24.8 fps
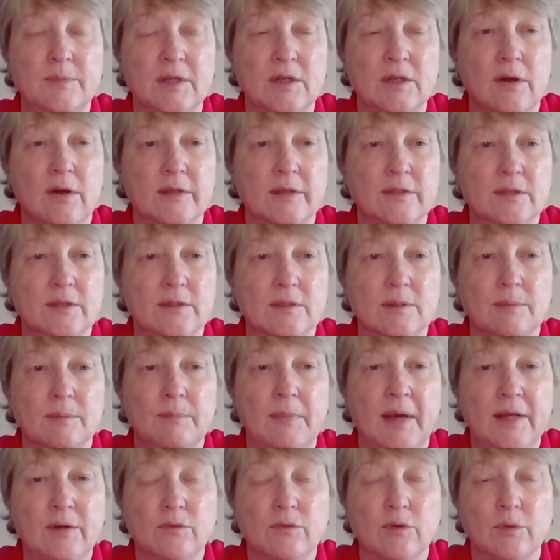it causes some
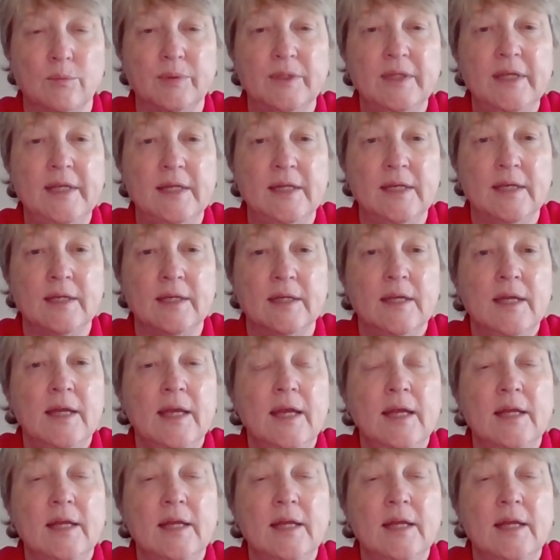microbleeding.